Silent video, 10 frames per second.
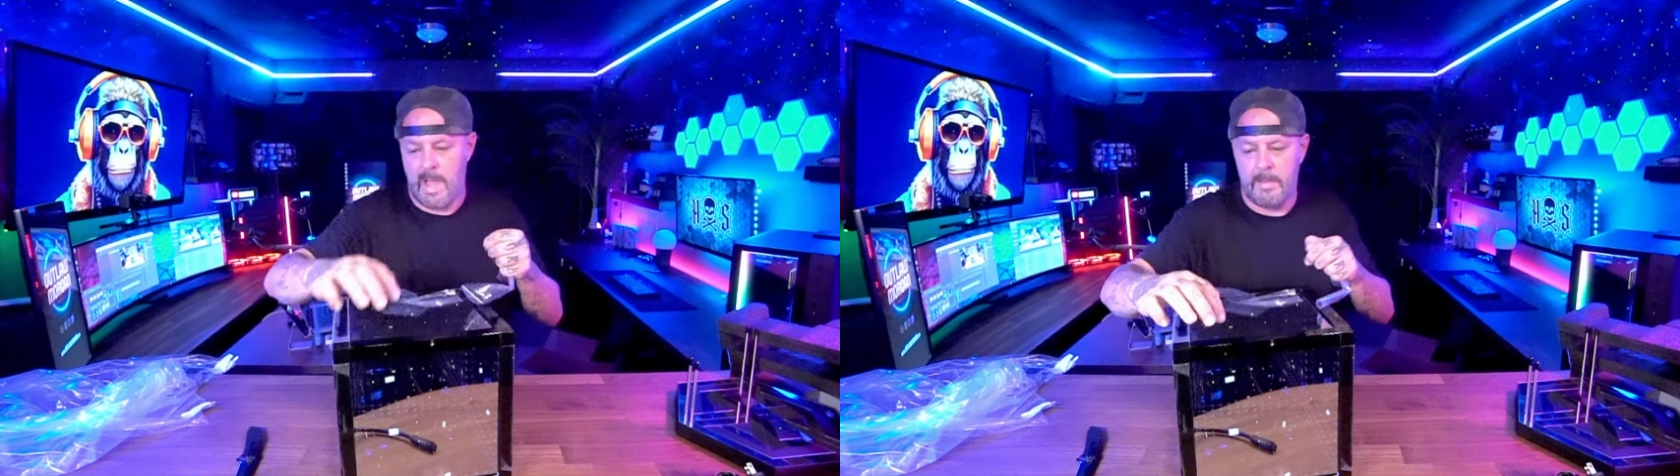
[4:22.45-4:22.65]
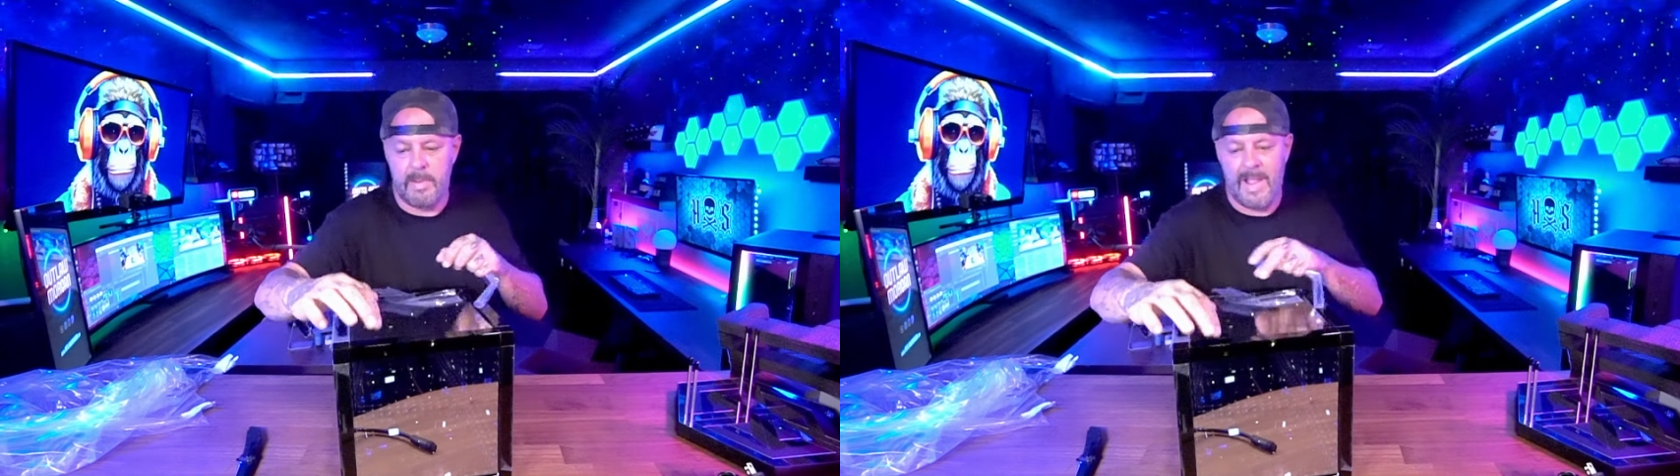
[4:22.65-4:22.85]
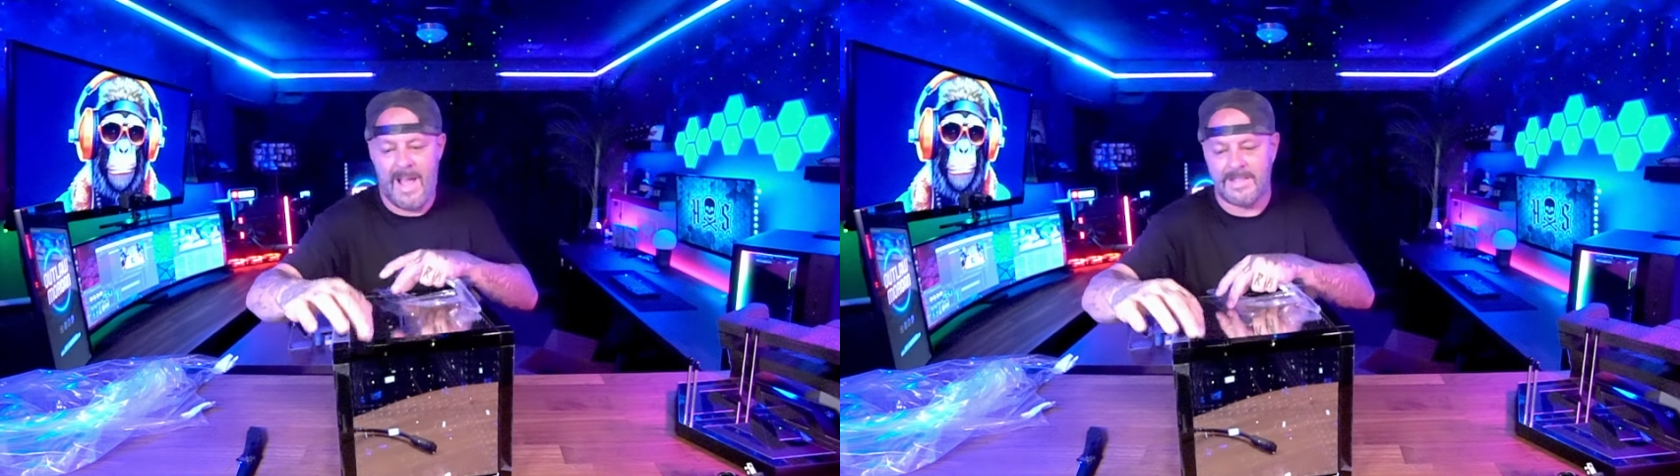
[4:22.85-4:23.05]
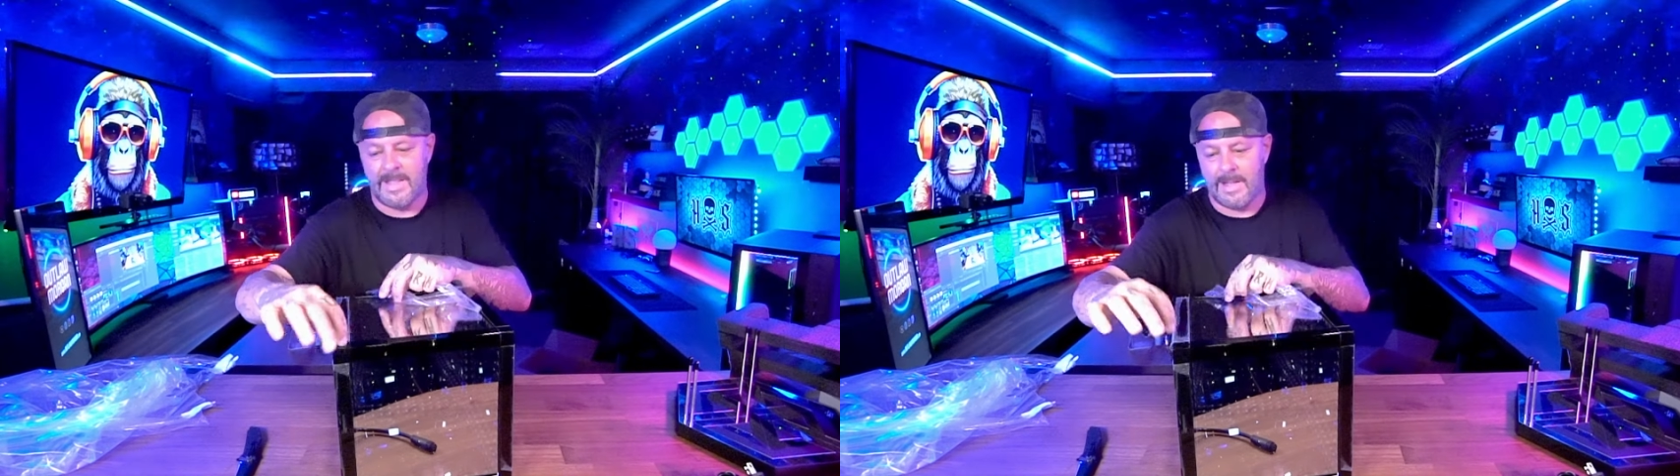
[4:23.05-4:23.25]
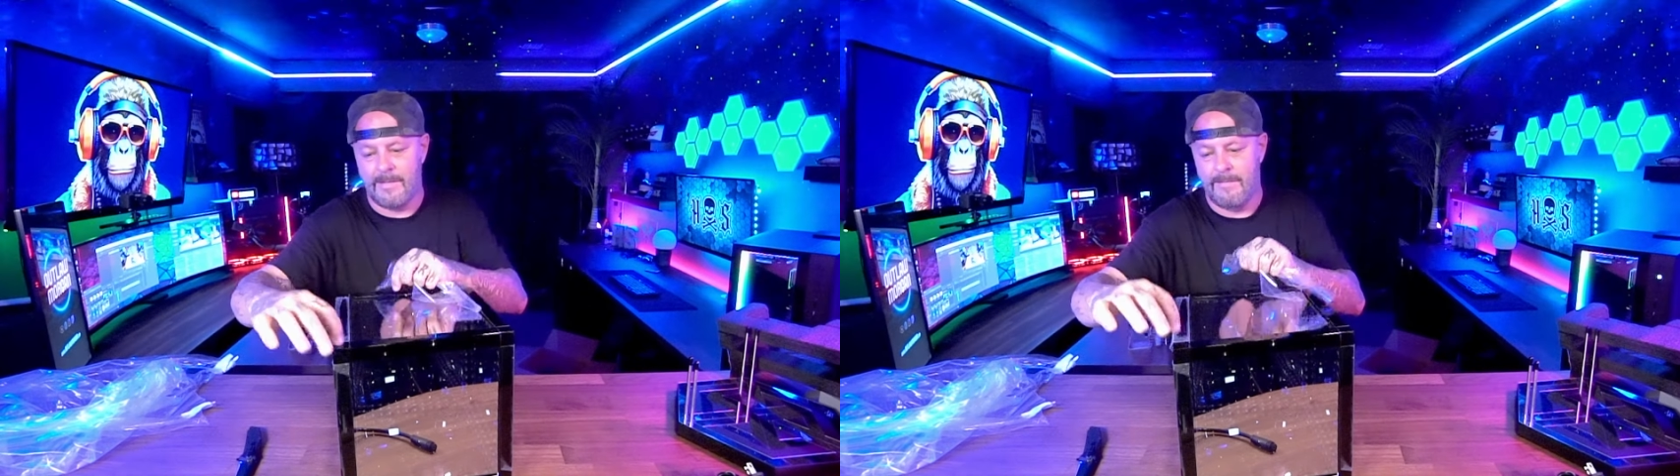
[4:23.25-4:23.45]
lot of
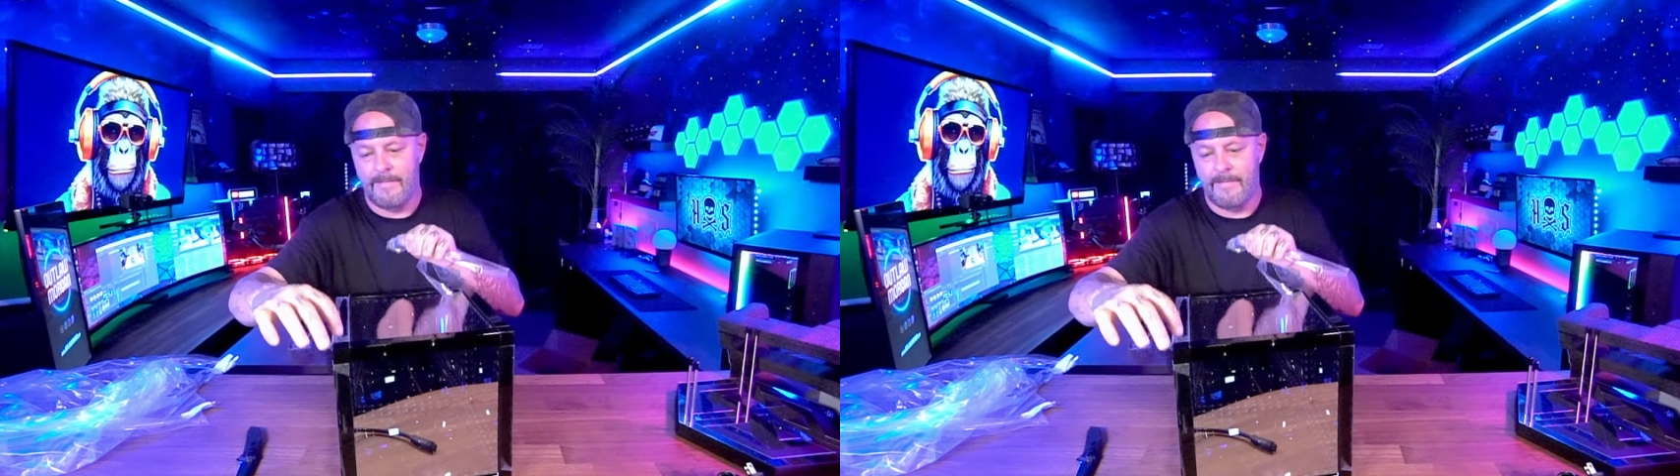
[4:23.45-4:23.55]
plastic.